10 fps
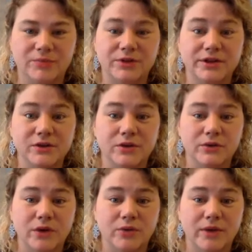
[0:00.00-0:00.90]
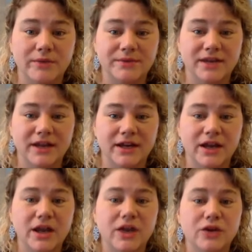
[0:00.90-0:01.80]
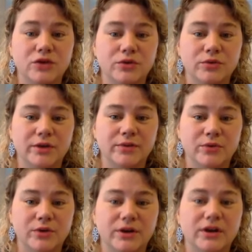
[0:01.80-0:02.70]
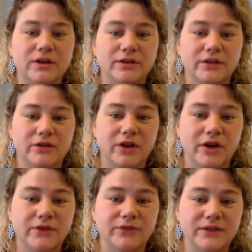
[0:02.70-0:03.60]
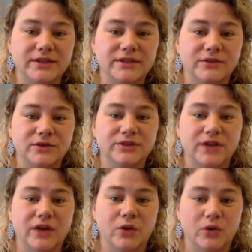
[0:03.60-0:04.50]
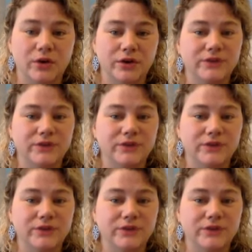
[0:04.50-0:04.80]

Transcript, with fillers: Please go to our website, newburyportliteraryfestival.org,